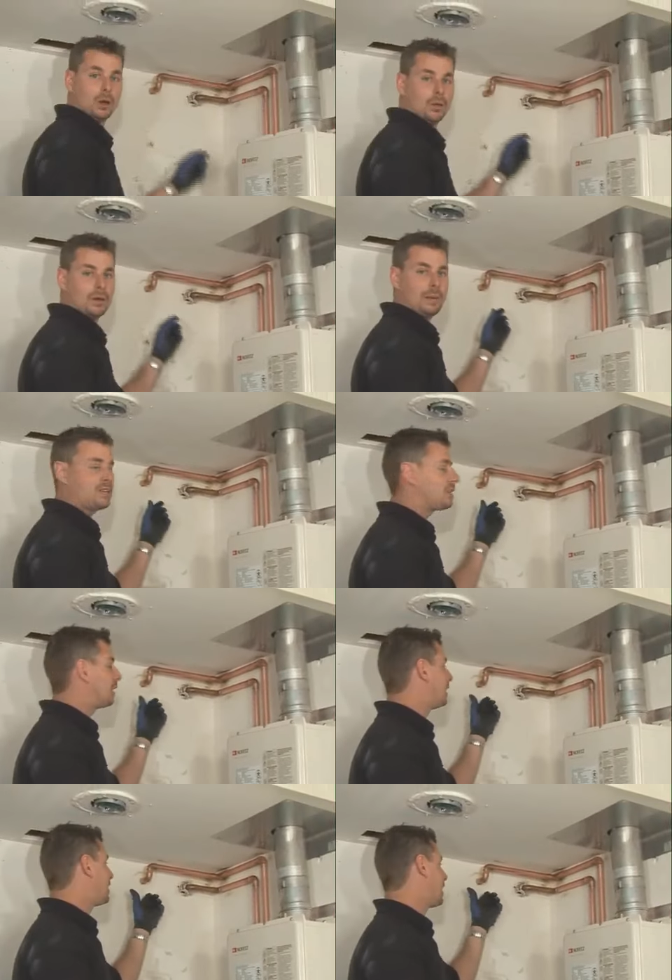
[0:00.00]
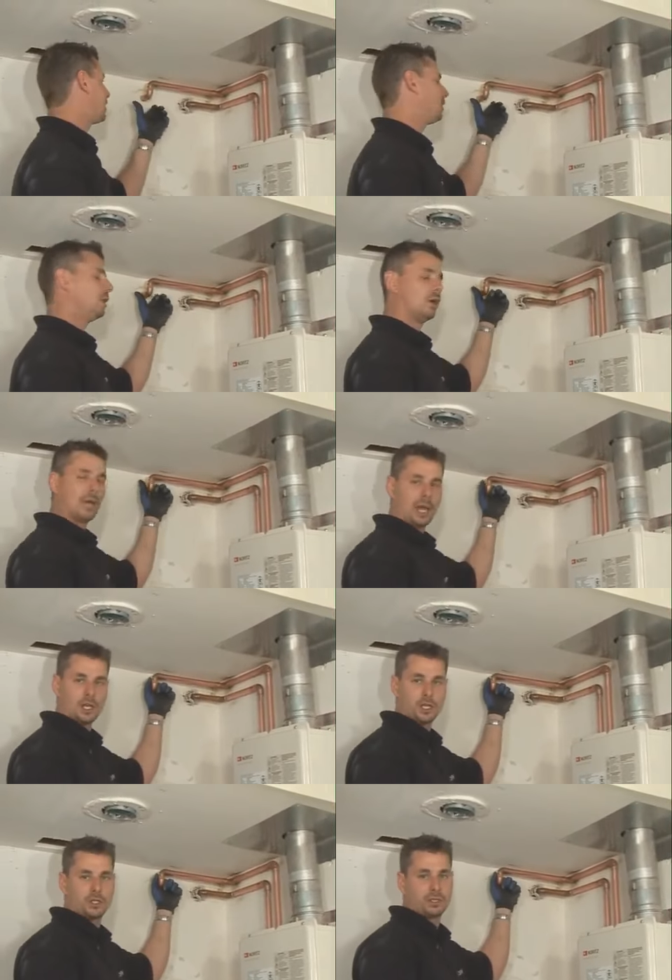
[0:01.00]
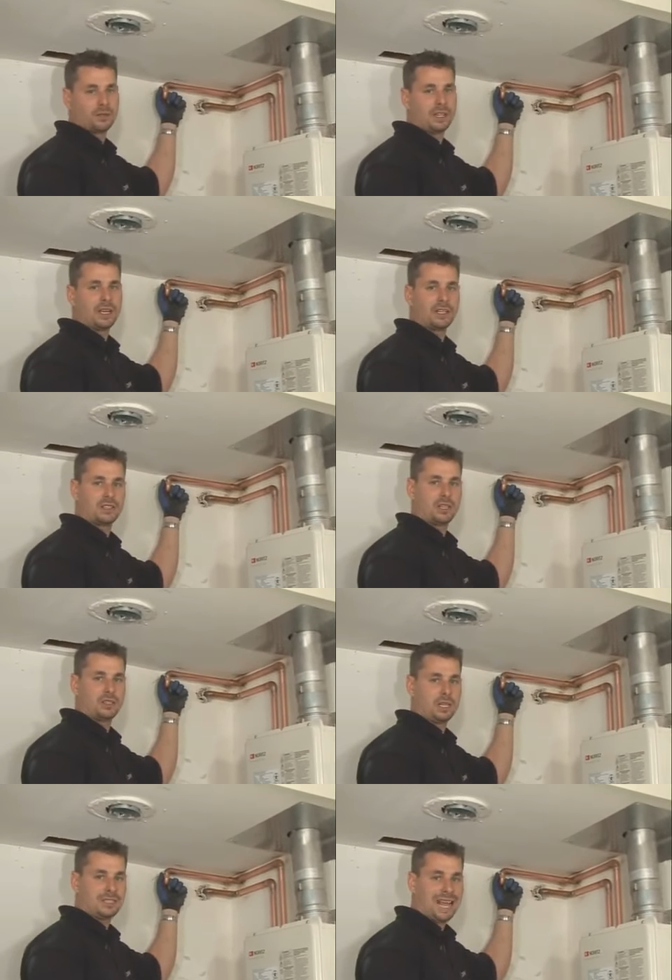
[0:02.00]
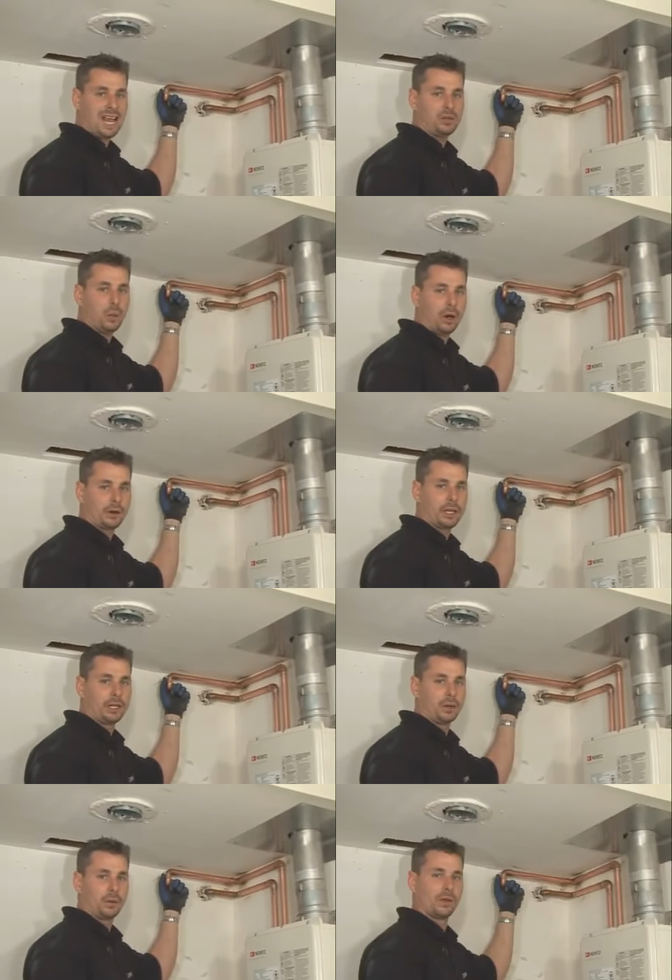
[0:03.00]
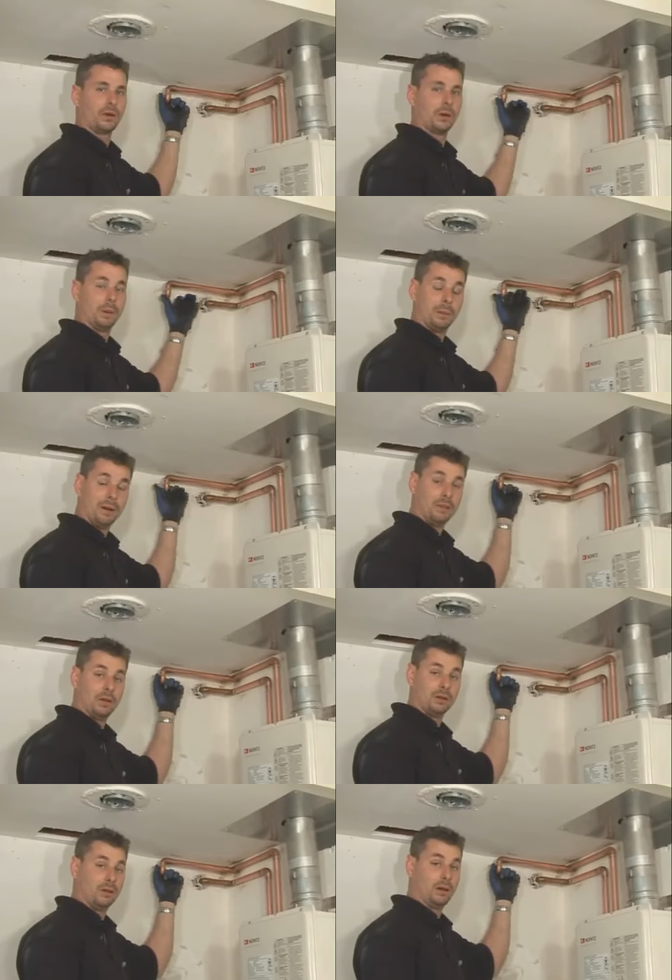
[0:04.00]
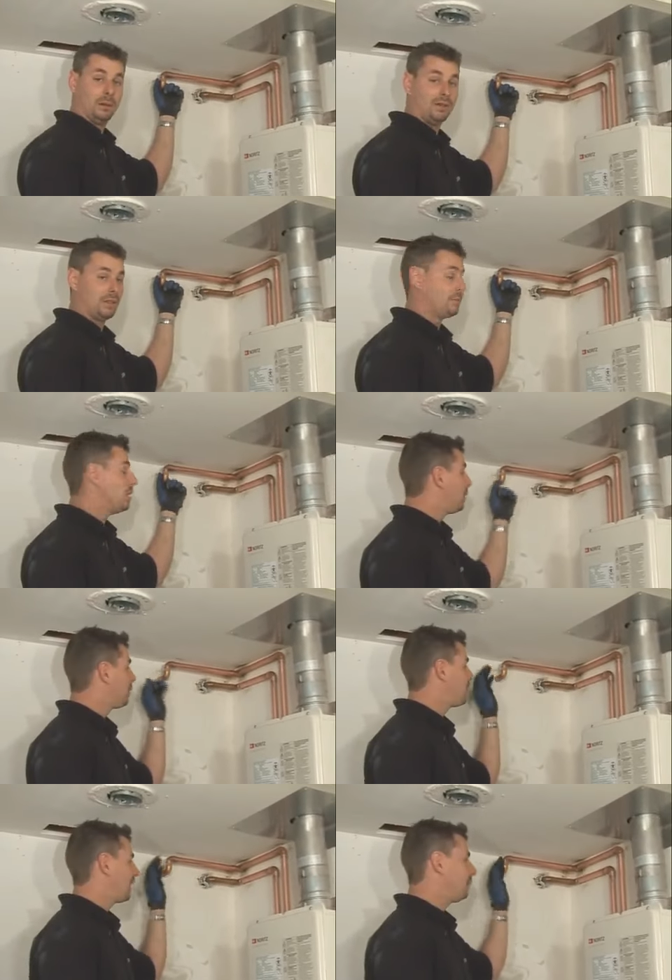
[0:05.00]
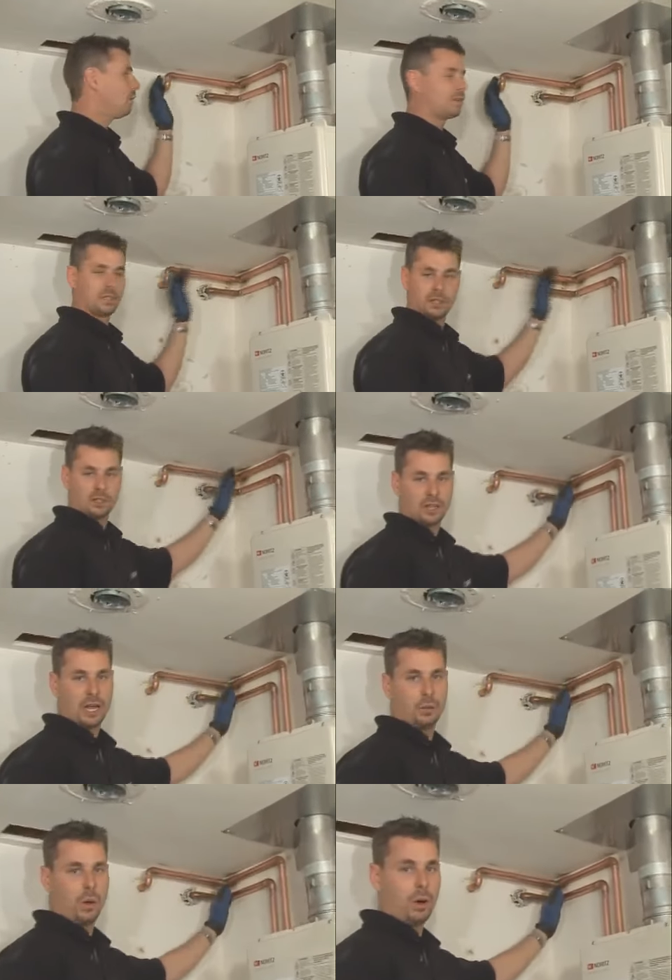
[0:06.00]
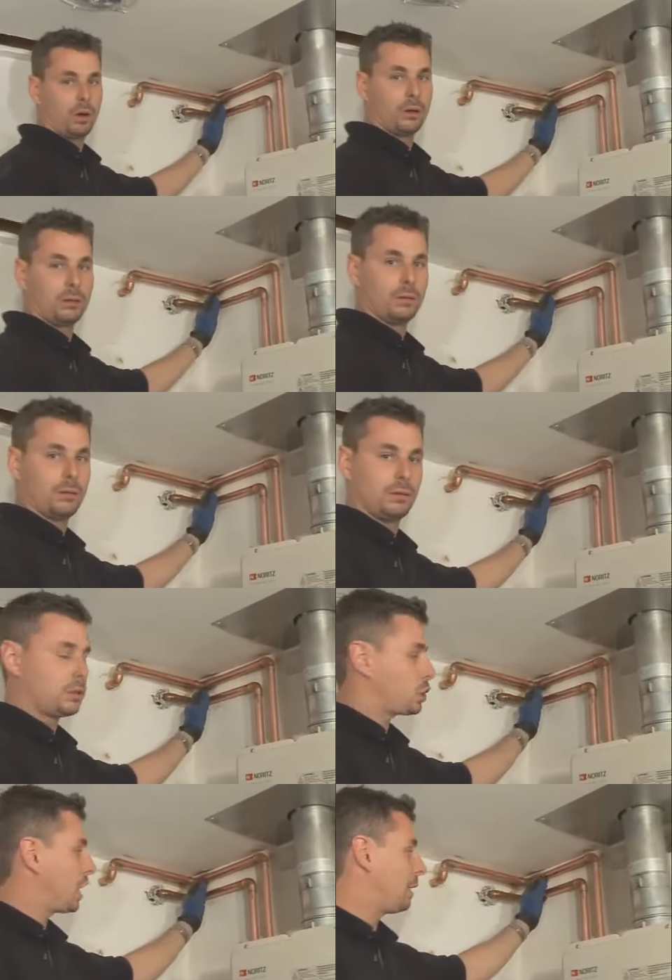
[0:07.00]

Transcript: We've basically taken the locations of the existing tanked water heater where they're up above them. We've taken them over to the side wall, shot